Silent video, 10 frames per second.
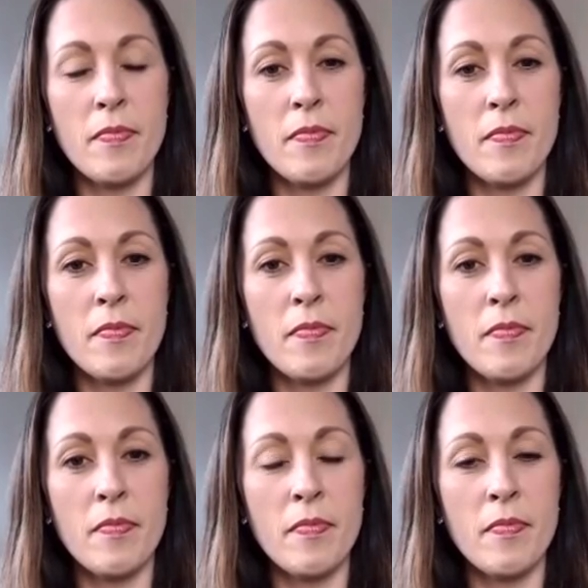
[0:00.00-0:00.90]

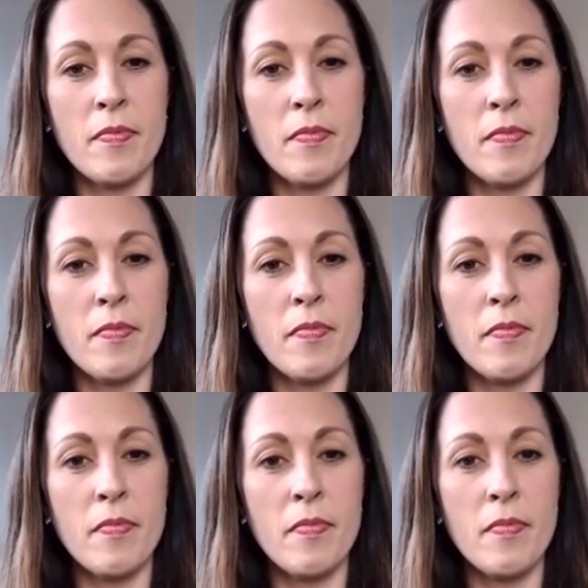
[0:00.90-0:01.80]

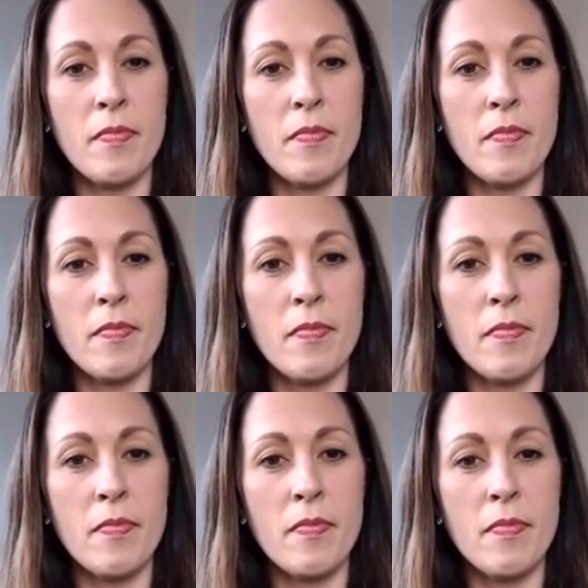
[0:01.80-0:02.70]

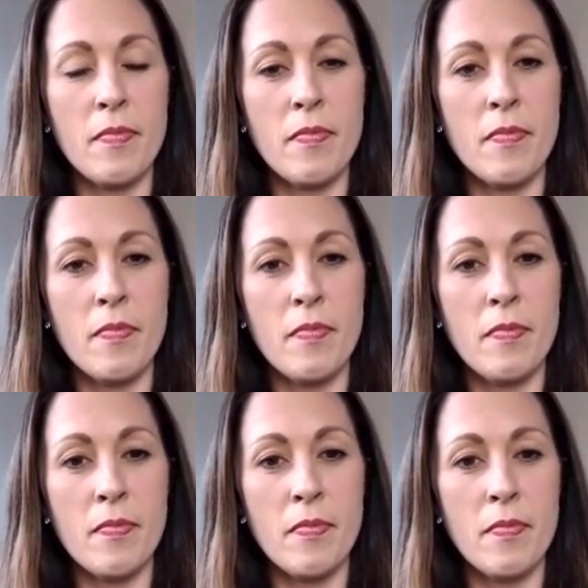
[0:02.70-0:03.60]

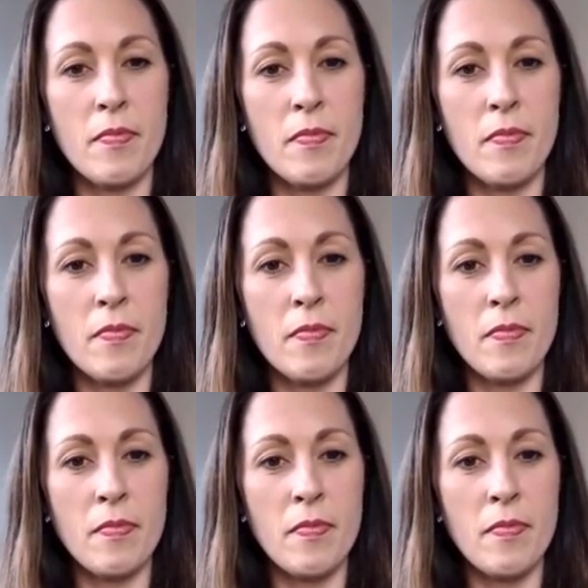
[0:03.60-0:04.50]

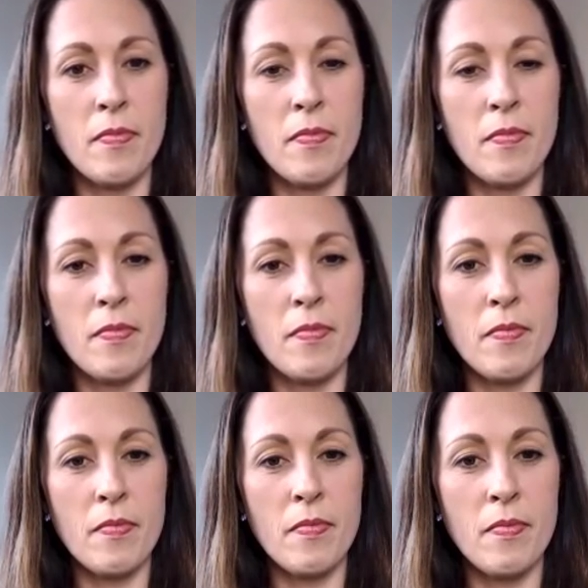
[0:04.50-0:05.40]

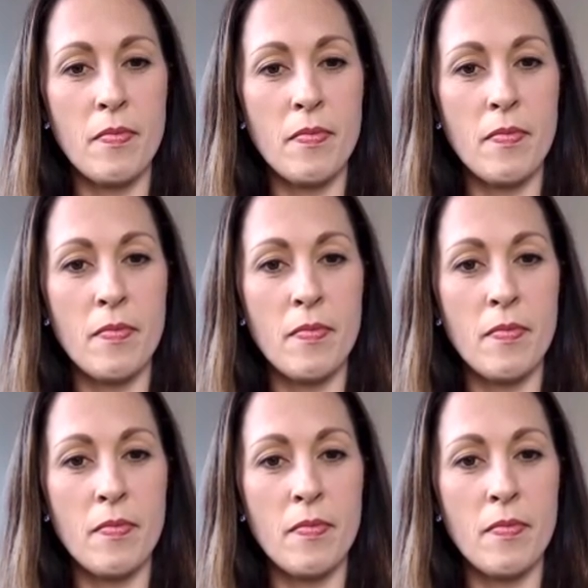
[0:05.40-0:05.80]
[no speech]